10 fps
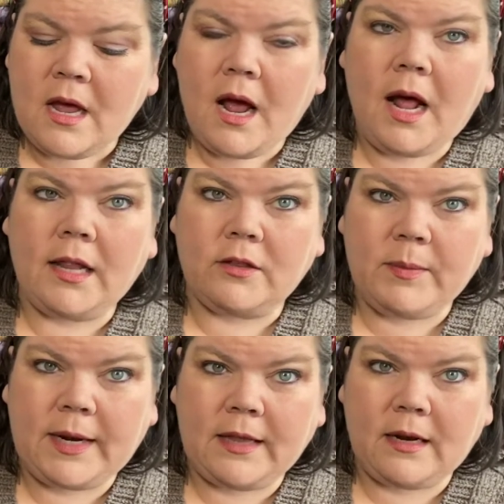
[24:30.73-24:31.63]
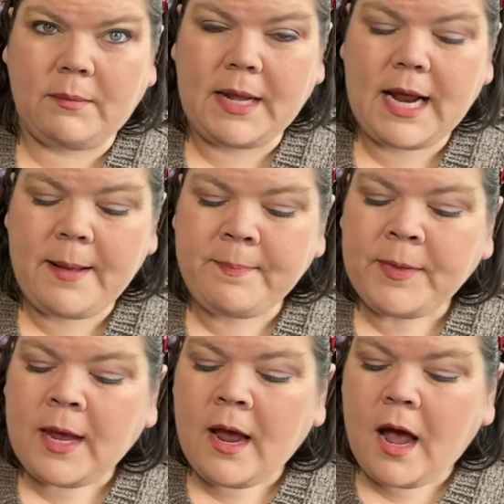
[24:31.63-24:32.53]
I'll explain it in a minute.
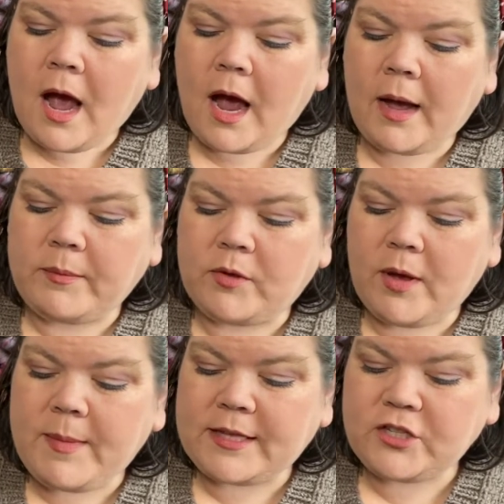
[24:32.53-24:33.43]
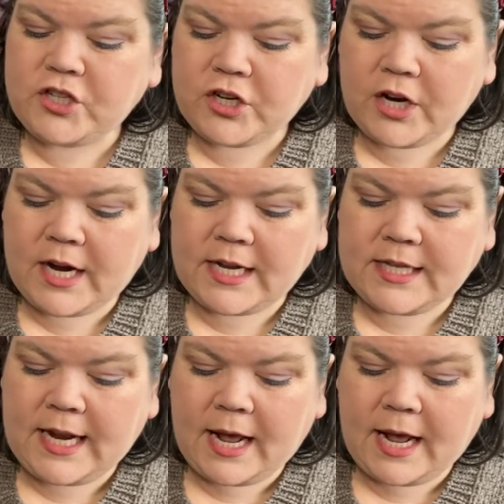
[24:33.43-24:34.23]
So I messaged her and I said,